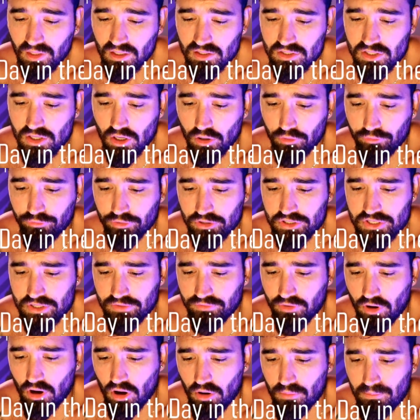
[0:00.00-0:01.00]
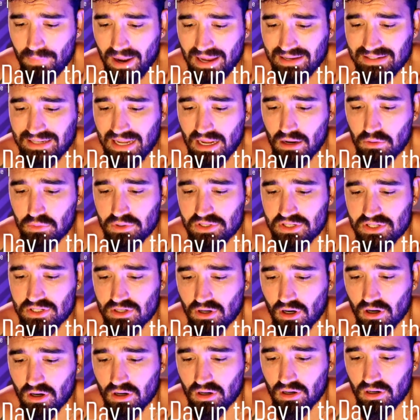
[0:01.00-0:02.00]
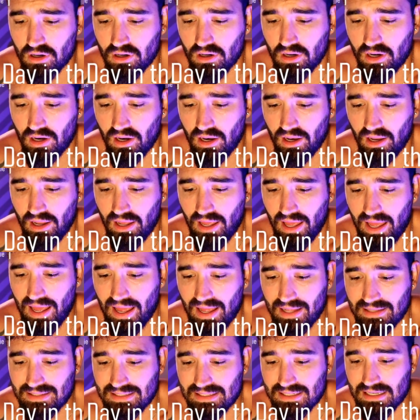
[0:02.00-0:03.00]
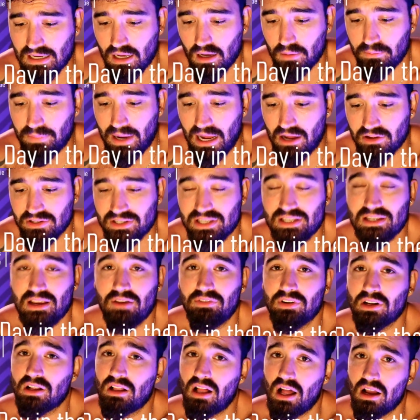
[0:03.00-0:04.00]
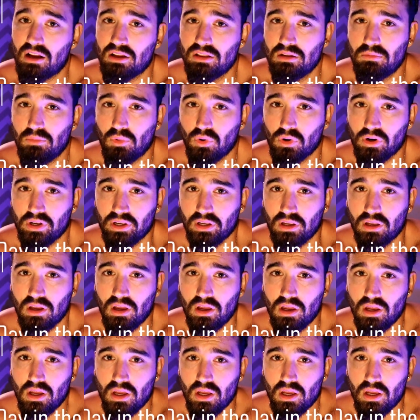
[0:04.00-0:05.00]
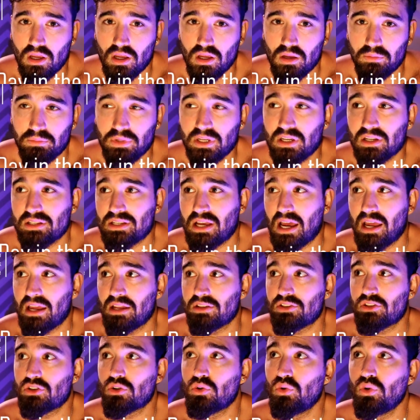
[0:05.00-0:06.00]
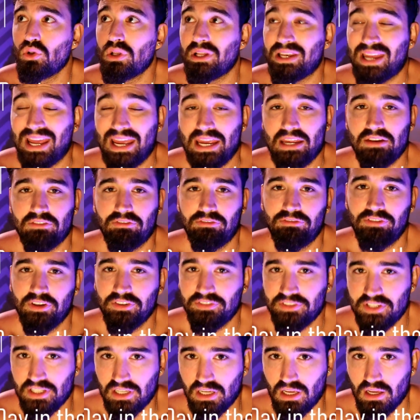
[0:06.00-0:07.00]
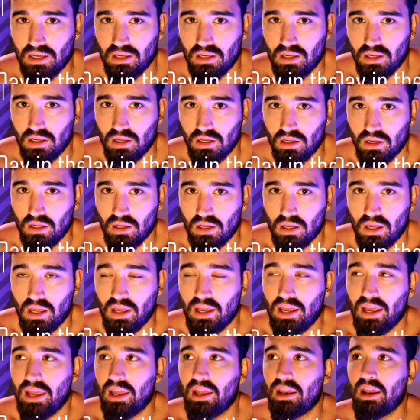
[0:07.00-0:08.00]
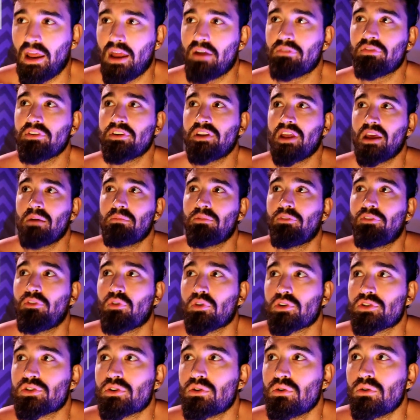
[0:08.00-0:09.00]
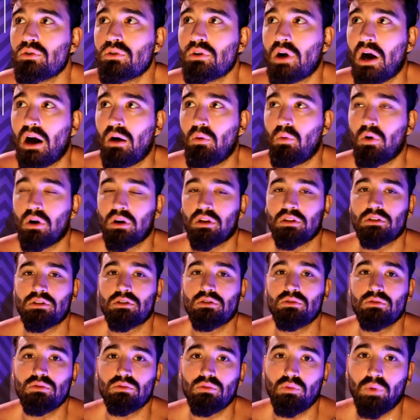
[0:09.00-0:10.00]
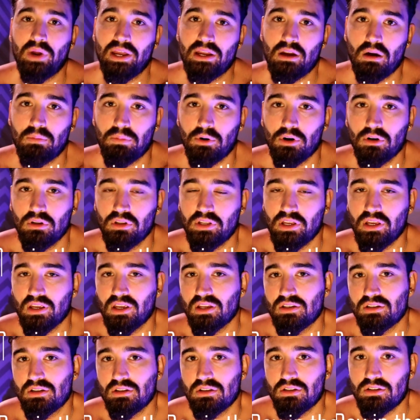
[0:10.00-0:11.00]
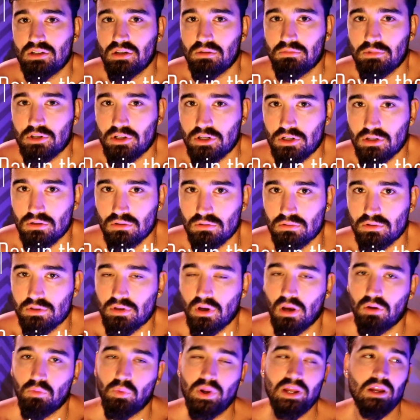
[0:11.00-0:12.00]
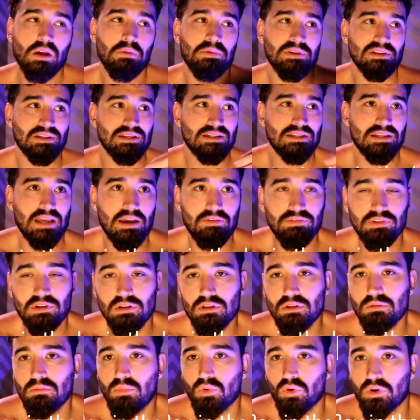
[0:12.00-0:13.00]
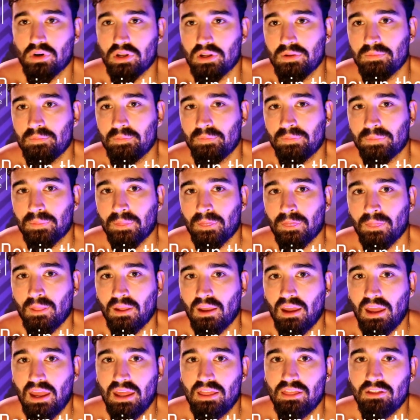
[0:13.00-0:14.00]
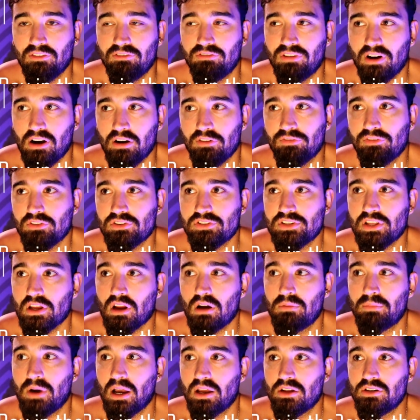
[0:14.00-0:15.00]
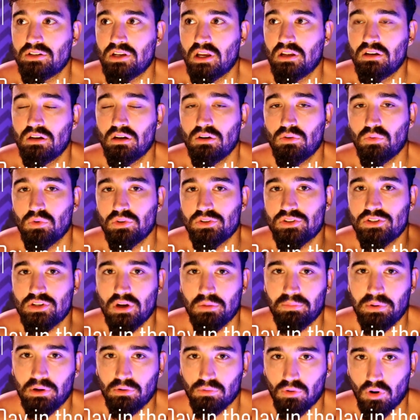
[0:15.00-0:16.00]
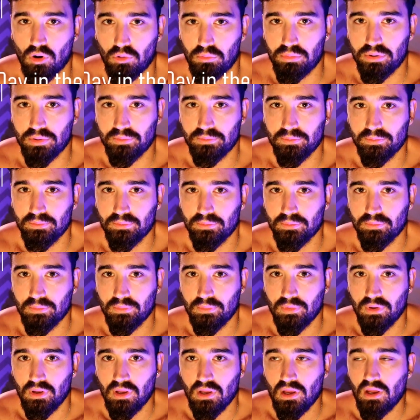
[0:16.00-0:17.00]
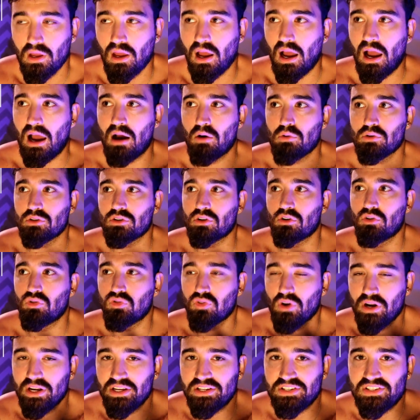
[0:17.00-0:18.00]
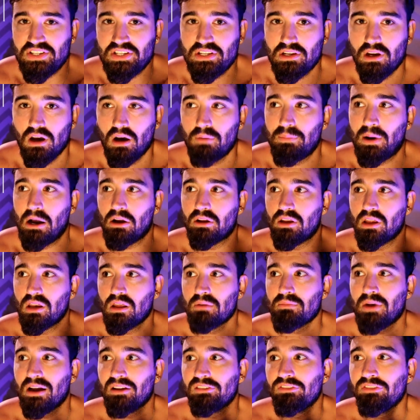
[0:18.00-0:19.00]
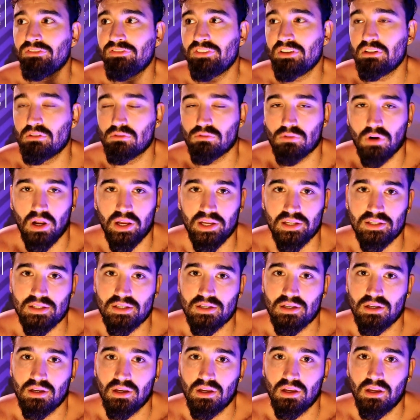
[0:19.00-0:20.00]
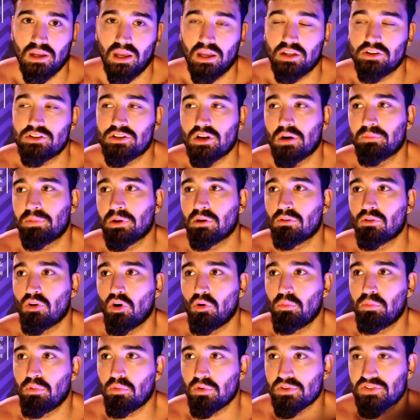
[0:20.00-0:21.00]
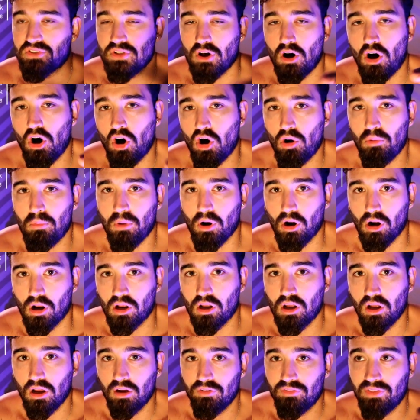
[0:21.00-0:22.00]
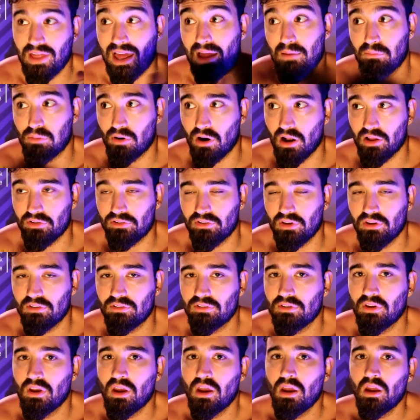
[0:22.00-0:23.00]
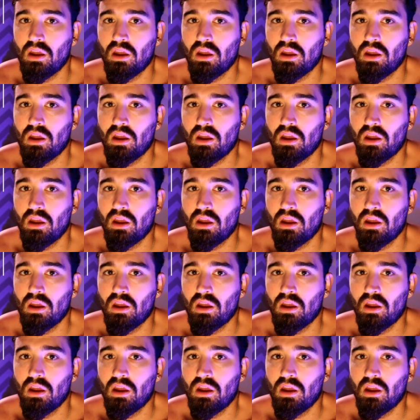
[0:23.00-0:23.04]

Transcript: So first of all, my day would start at about seven o'clock in the morning because I had school at 8:50. And every day before school, I wanted to wake up early and get to the gym to shoot. So I'd wake up at seven in the morning, and the very first thing on my agenda was jumping rope. I was crazy about getting my feet right, and jumping rope was the hallmark of that process.